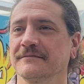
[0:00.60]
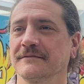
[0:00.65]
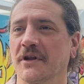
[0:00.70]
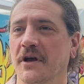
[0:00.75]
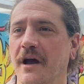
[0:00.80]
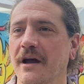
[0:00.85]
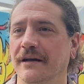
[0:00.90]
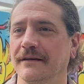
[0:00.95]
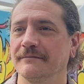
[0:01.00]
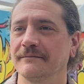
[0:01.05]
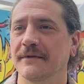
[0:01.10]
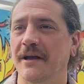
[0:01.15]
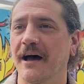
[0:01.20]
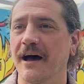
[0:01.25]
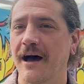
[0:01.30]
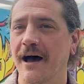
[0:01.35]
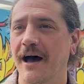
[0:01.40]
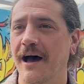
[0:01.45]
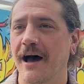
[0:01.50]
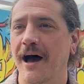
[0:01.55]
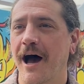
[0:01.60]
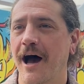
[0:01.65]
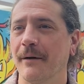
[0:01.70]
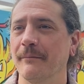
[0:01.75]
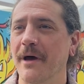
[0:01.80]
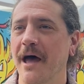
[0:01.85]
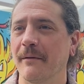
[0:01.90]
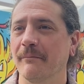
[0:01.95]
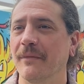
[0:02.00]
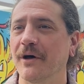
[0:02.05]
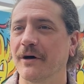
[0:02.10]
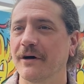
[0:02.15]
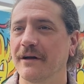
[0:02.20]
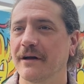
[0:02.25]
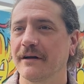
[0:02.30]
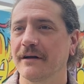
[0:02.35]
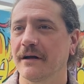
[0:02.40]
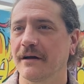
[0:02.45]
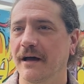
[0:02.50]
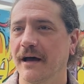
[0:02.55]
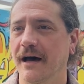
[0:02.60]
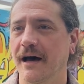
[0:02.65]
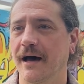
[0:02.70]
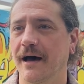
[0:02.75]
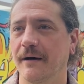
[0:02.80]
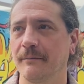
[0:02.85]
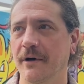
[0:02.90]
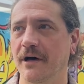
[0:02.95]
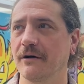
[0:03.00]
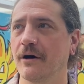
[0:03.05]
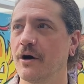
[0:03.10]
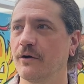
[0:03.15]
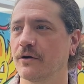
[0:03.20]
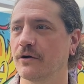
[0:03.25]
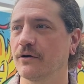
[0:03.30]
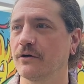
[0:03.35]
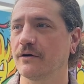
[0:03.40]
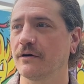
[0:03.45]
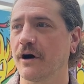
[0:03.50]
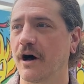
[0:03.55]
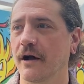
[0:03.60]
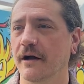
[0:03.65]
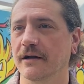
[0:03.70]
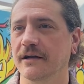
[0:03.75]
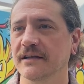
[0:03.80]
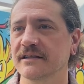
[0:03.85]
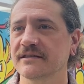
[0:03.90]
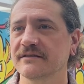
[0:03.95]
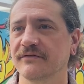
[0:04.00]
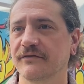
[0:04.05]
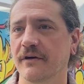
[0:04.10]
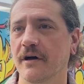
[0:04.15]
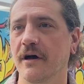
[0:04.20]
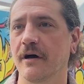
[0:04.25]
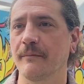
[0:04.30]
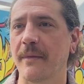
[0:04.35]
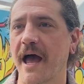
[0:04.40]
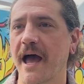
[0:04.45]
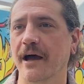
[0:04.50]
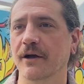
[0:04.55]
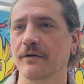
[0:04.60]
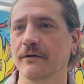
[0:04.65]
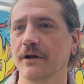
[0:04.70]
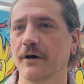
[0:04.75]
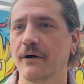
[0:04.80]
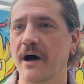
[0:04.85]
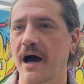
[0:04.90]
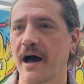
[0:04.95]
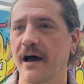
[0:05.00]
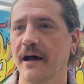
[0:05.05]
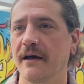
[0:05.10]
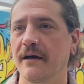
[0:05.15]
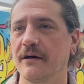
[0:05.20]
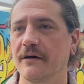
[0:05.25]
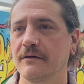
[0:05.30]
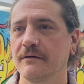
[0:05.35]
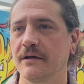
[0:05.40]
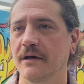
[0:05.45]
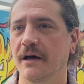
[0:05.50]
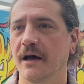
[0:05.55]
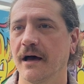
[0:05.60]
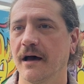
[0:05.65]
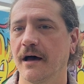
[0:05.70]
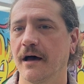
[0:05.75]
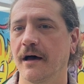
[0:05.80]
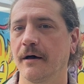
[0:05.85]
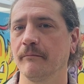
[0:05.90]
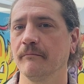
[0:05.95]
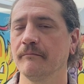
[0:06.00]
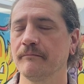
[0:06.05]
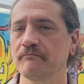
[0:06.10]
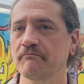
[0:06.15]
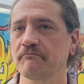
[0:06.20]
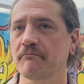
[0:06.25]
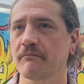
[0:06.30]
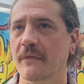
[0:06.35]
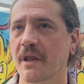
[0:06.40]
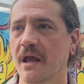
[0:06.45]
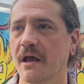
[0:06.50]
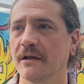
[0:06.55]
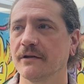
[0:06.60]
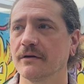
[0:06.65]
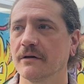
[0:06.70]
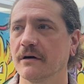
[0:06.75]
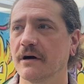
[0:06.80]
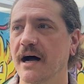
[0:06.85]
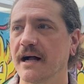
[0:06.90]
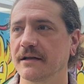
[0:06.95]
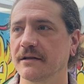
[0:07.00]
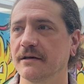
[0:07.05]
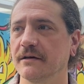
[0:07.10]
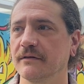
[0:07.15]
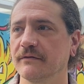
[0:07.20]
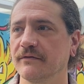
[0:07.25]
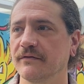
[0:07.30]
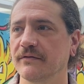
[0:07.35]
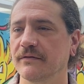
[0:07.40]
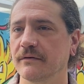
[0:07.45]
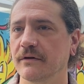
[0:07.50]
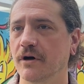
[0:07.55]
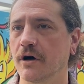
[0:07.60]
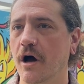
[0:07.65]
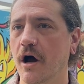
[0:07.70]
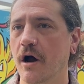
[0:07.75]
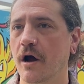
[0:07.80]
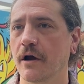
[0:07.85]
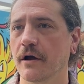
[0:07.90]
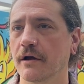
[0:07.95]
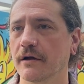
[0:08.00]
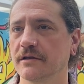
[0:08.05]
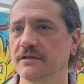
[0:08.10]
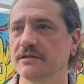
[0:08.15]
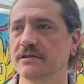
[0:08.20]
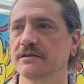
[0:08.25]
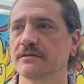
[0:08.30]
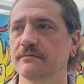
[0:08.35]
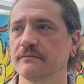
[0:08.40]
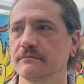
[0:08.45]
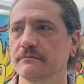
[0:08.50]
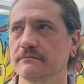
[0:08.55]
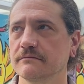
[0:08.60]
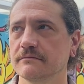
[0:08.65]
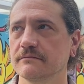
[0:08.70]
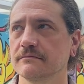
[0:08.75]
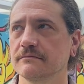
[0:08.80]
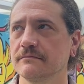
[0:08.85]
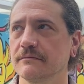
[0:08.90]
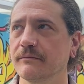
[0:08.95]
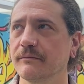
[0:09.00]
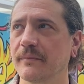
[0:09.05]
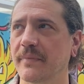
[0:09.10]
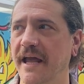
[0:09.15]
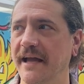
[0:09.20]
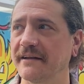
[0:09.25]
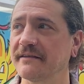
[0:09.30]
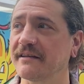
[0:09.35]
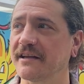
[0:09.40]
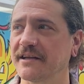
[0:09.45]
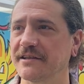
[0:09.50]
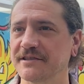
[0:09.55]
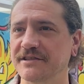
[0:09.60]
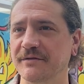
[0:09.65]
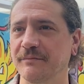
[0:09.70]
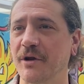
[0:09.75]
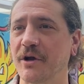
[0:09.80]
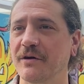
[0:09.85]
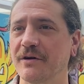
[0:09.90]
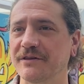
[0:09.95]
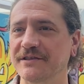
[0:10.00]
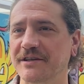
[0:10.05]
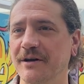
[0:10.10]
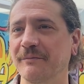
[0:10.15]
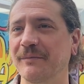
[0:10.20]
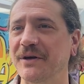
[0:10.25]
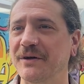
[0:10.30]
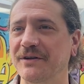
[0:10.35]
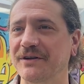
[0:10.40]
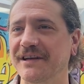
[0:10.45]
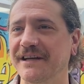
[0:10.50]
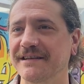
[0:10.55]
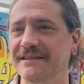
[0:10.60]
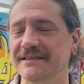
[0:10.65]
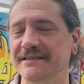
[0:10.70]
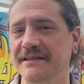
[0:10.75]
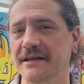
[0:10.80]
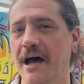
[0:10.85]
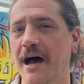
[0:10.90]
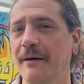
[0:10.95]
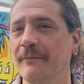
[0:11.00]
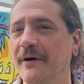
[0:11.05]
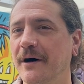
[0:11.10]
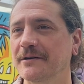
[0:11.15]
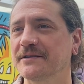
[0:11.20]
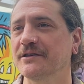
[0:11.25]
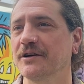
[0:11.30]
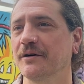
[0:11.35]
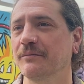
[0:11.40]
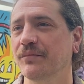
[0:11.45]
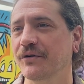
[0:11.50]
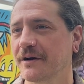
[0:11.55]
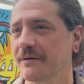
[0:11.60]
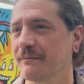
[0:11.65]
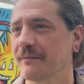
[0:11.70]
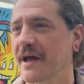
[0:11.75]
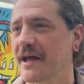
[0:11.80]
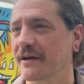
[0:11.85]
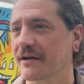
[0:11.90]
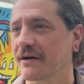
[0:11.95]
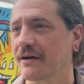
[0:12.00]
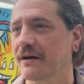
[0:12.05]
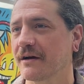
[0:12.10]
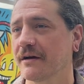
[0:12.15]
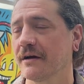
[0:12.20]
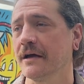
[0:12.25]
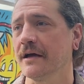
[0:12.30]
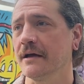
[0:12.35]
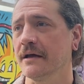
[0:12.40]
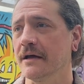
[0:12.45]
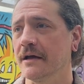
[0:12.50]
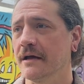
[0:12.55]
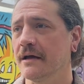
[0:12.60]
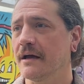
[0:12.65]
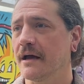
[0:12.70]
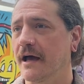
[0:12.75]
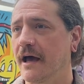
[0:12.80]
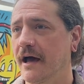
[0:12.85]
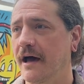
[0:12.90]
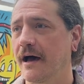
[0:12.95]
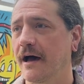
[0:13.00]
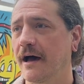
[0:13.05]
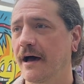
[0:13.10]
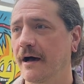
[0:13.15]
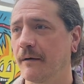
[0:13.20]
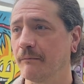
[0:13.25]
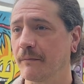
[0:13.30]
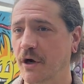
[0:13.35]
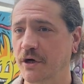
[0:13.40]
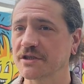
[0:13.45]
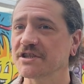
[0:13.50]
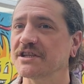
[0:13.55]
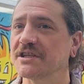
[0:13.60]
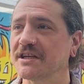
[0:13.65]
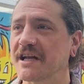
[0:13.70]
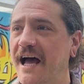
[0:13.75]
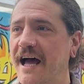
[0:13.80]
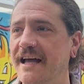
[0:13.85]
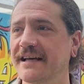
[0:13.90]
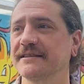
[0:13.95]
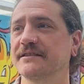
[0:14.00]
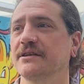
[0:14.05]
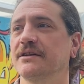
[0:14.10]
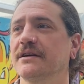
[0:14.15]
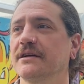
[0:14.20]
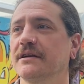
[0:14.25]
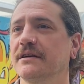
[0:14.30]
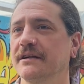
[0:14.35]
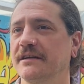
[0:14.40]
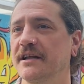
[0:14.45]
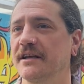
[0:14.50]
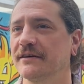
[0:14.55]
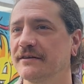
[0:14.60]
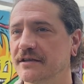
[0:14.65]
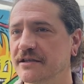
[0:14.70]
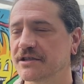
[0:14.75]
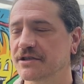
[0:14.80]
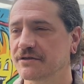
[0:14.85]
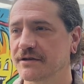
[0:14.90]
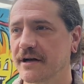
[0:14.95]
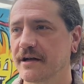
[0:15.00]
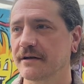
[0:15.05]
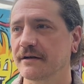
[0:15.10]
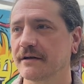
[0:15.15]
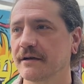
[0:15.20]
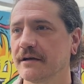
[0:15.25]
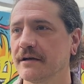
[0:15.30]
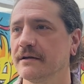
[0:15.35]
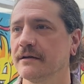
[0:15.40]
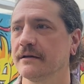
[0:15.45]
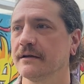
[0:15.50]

All right, I'm Matt Miller. I'm a local artist from Akron, Ohio. Do a lot of large paintings, murals on buildings. I'm also a printmaker, merchandiser, and illustrator.